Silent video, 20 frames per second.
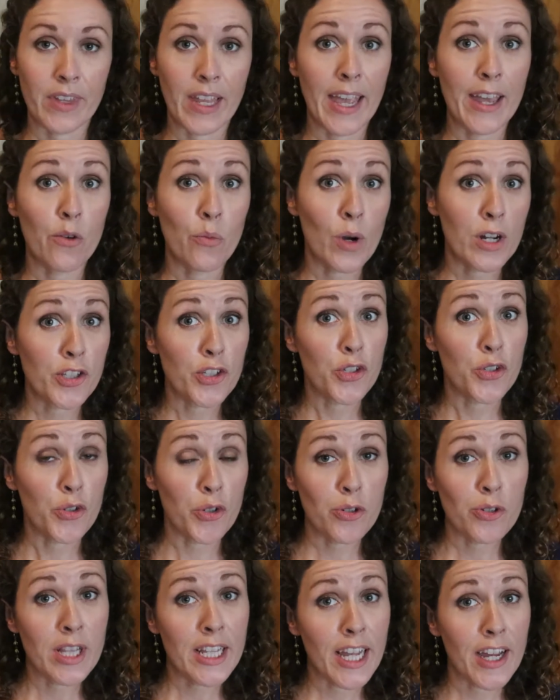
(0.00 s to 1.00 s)
And what's
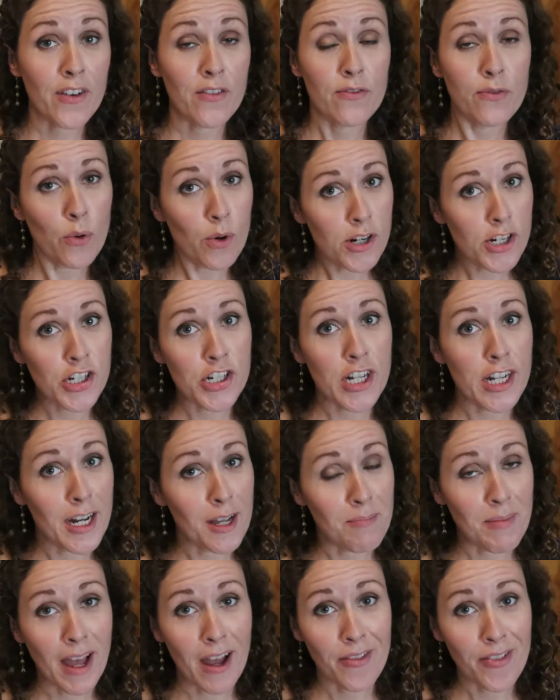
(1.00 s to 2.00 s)
truly unfortunate
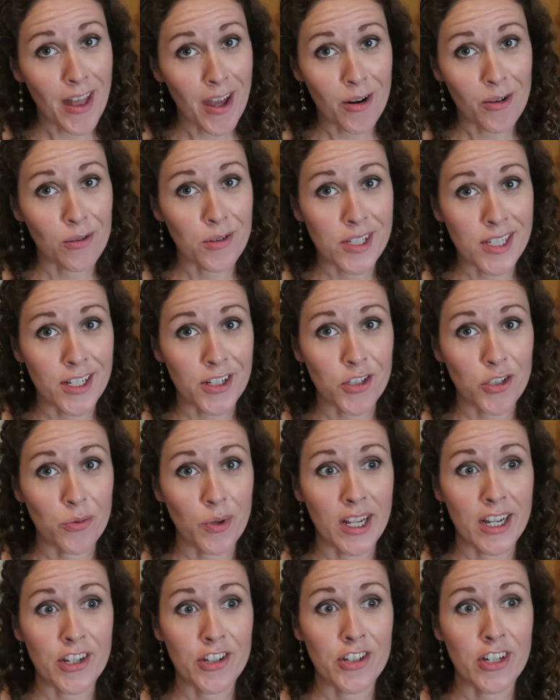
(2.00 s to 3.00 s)
about that whole
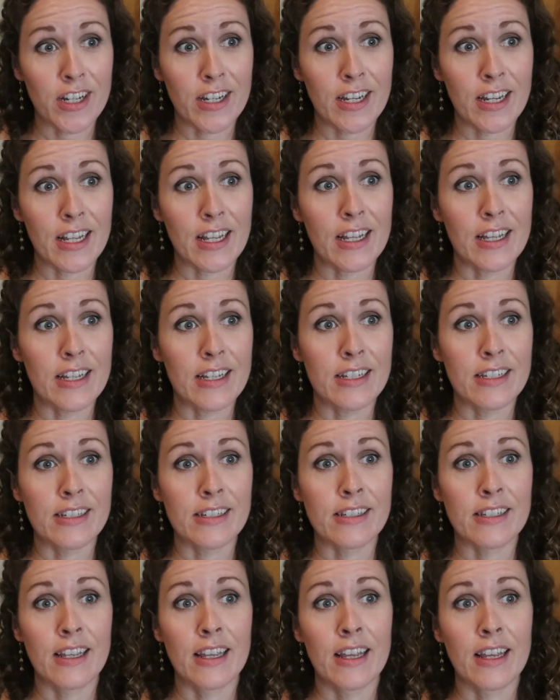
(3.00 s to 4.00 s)
situation
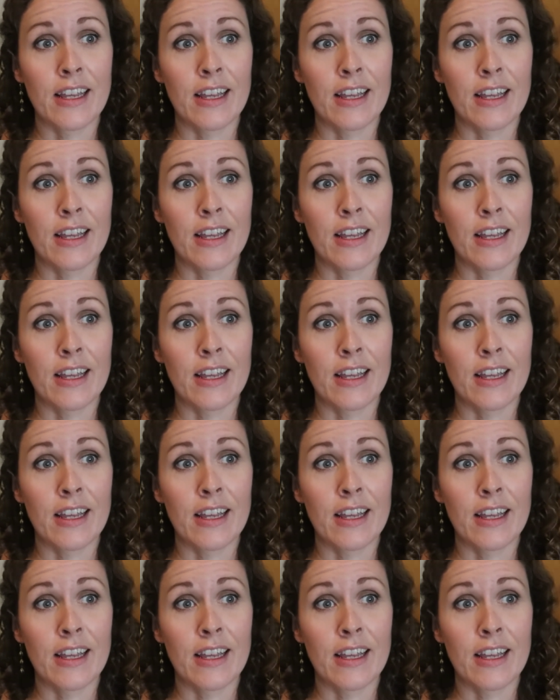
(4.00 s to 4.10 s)
is